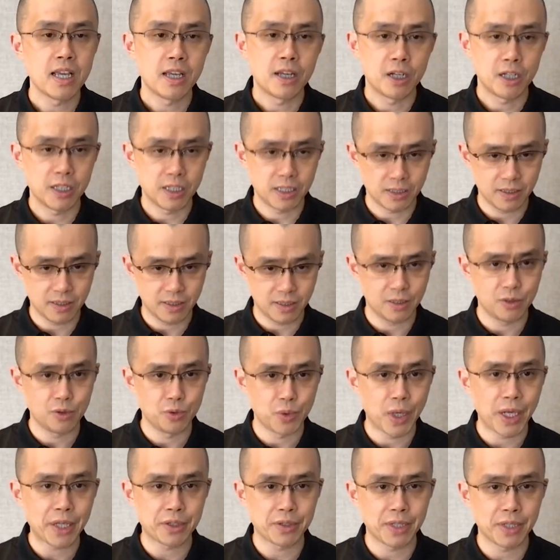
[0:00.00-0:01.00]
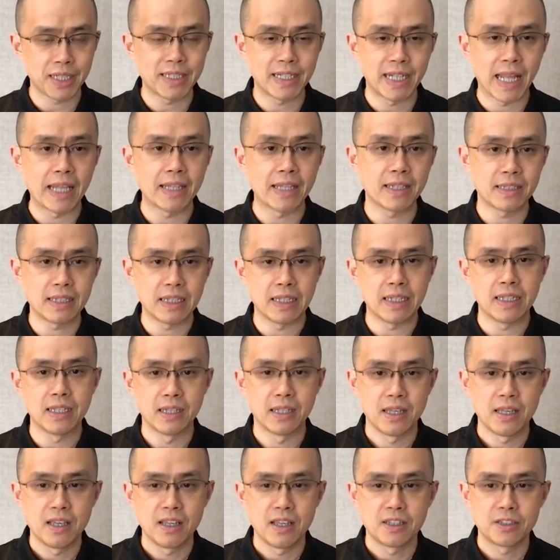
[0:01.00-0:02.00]
a regulated entity.
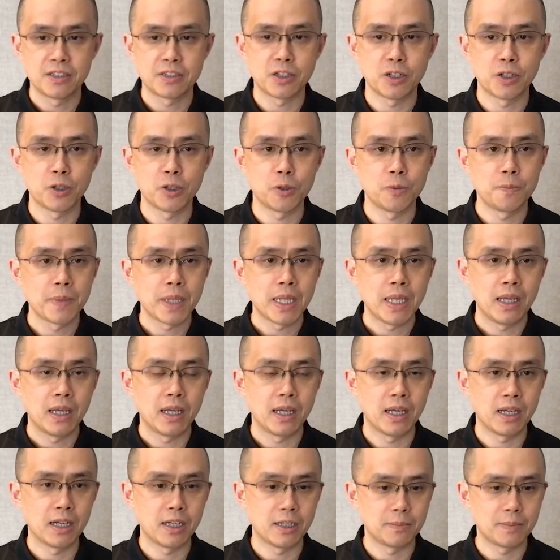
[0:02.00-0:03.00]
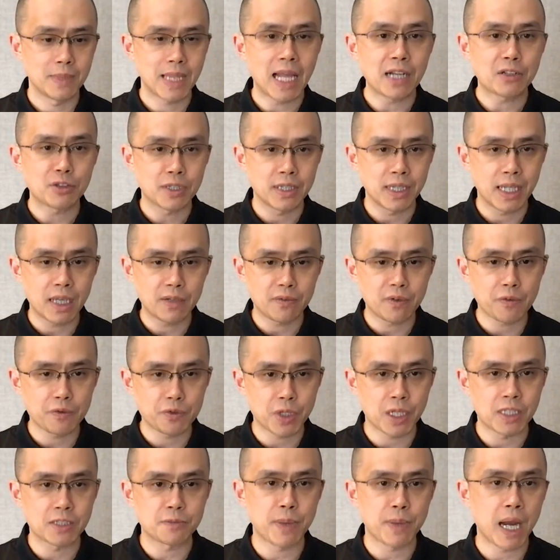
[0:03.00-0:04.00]
So that level of
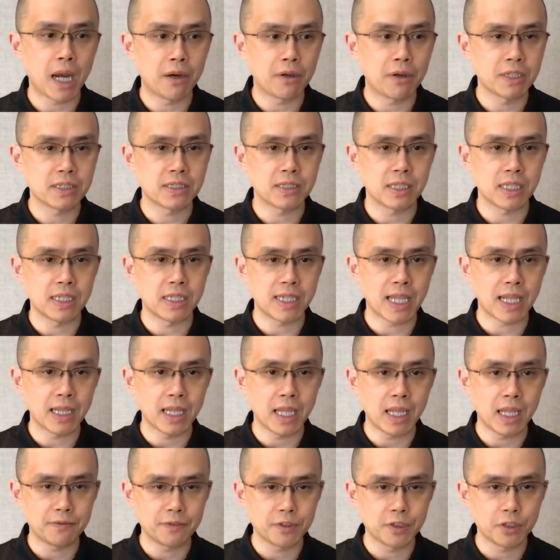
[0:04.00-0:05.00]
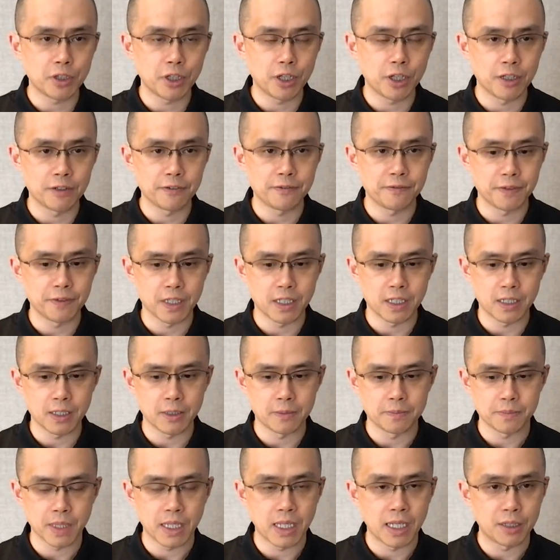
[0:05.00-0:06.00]
transparency, that level of
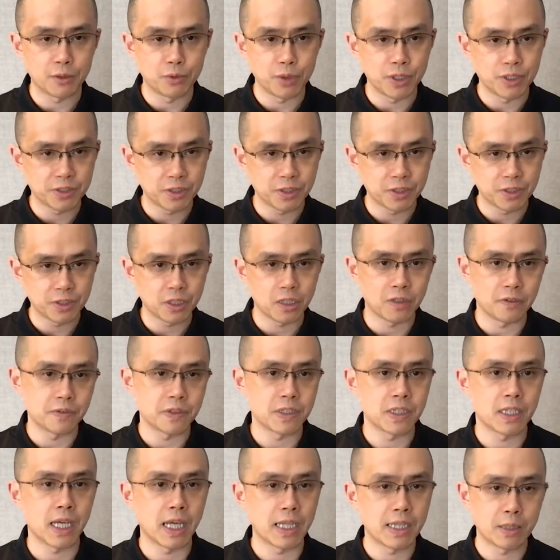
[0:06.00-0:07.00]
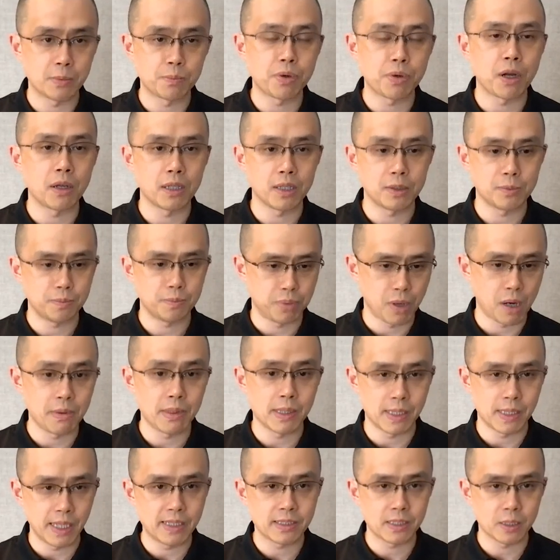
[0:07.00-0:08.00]
reserves, I think
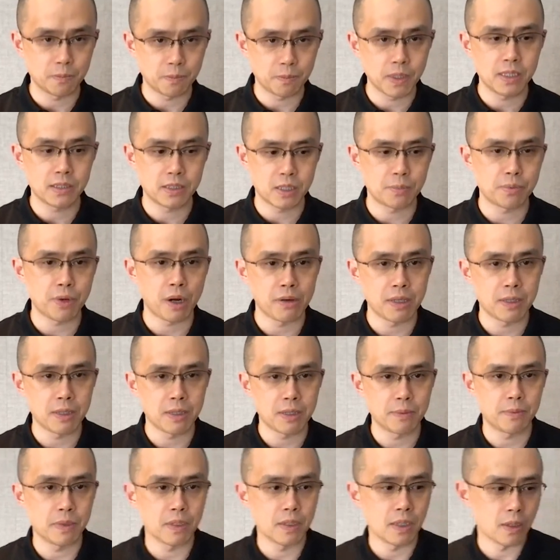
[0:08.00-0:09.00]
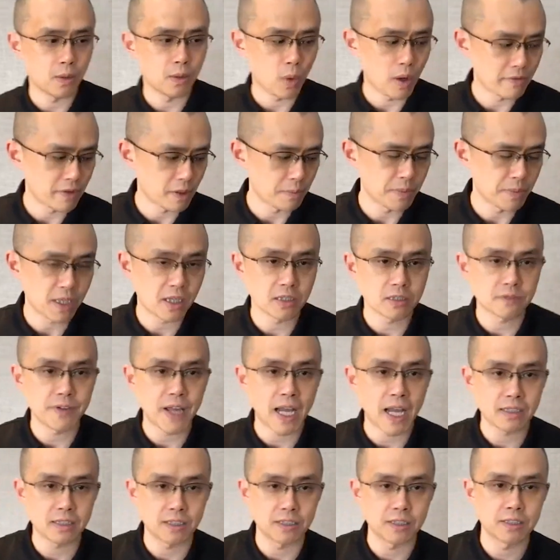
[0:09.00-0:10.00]
probably is one of the biggest
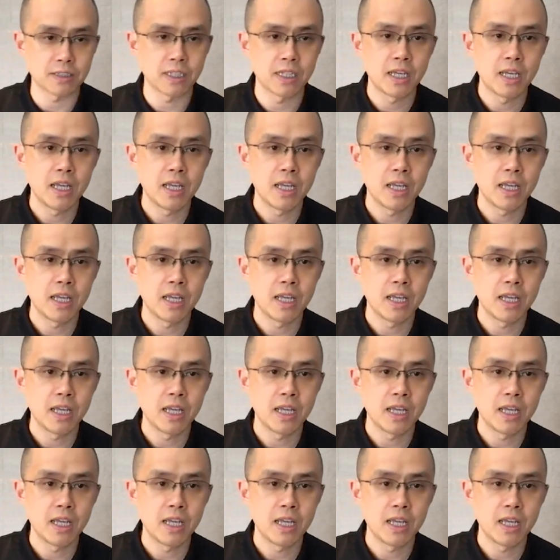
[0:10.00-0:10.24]
factors.